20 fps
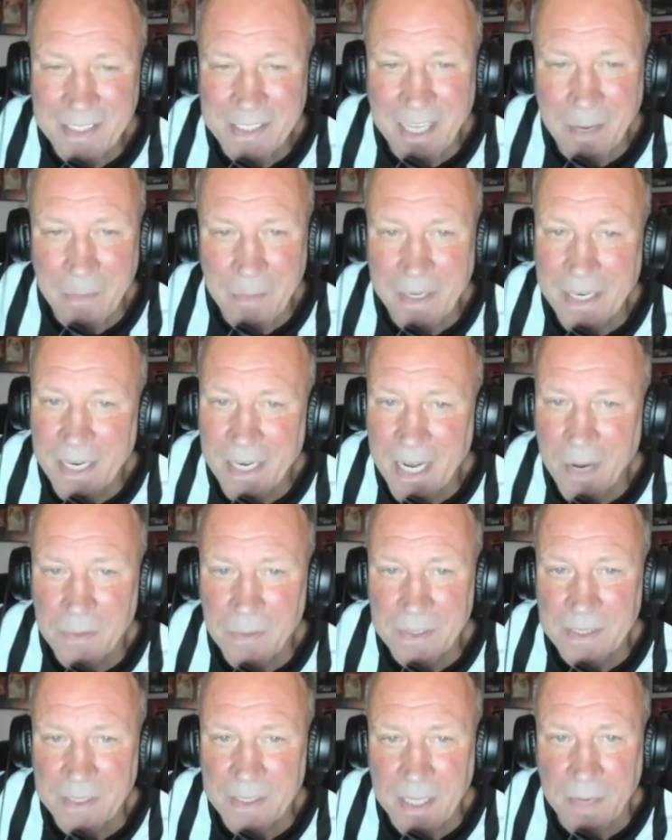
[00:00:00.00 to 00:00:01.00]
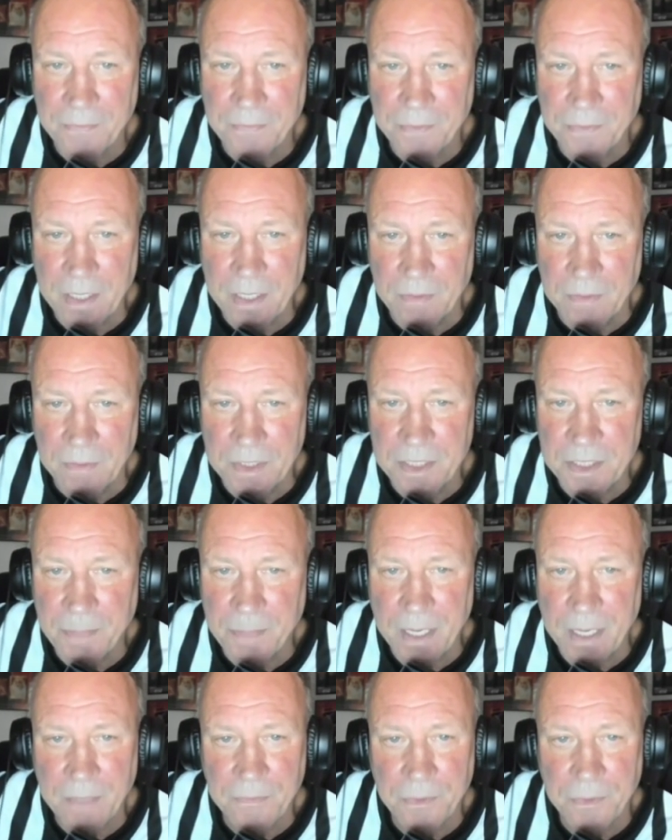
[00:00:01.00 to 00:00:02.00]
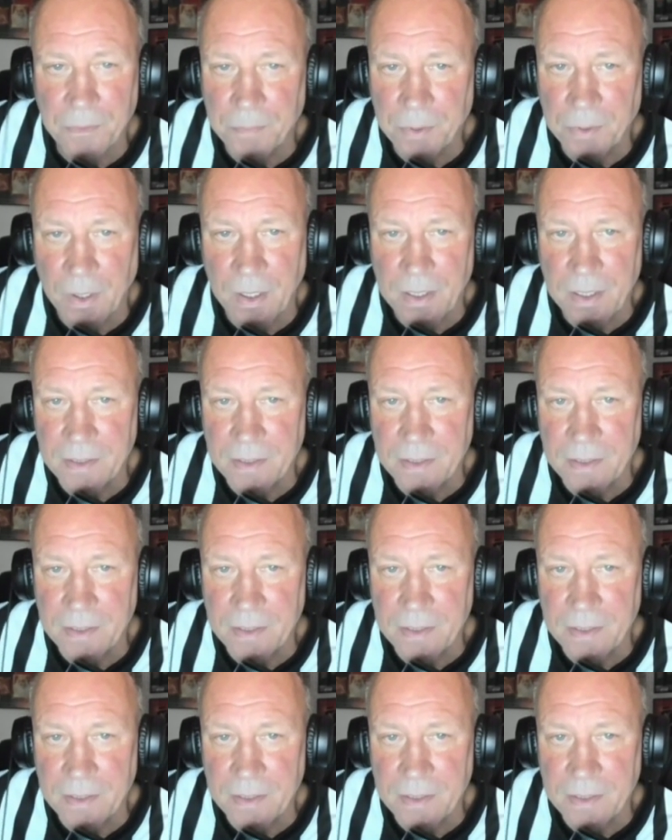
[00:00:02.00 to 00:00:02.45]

I mean, and that was definitely a respectful applaud.